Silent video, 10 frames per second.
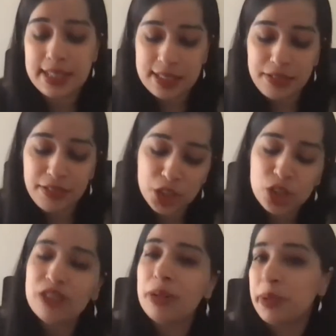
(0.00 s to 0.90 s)
it's a
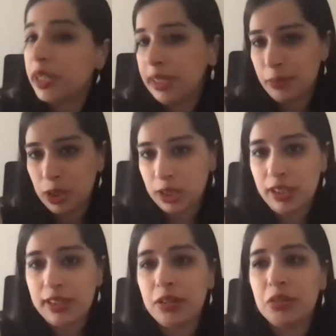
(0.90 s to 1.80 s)
function of operating
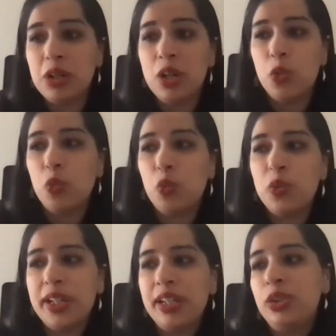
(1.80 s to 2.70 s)
model. Now,
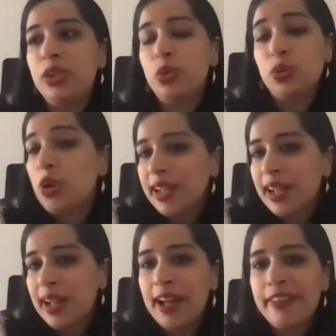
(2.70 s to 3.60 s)
we do
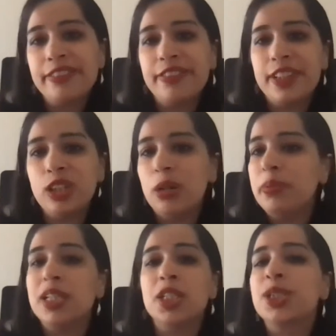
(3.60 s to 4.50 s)
not have a very
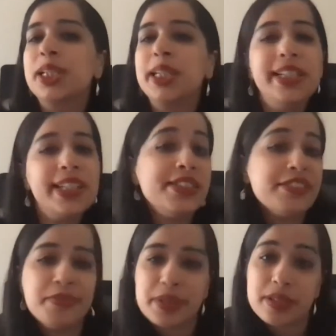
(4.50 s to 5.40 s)
operationally
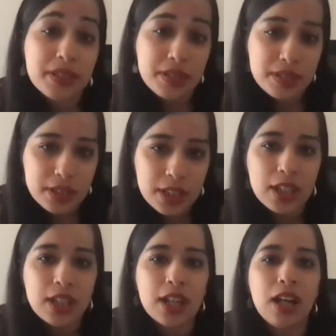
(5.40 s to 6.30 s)
intensive business.
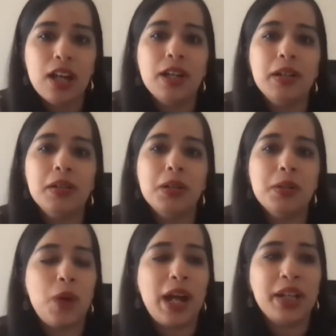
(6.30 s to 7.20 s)

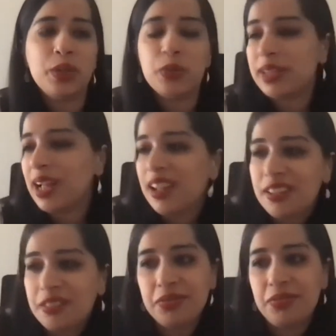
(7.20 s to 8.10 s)
I don't
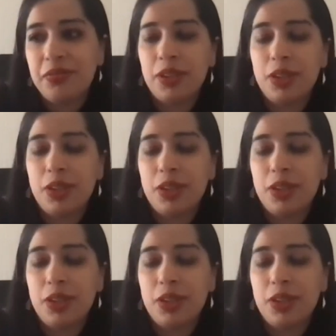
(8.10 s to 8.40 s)
have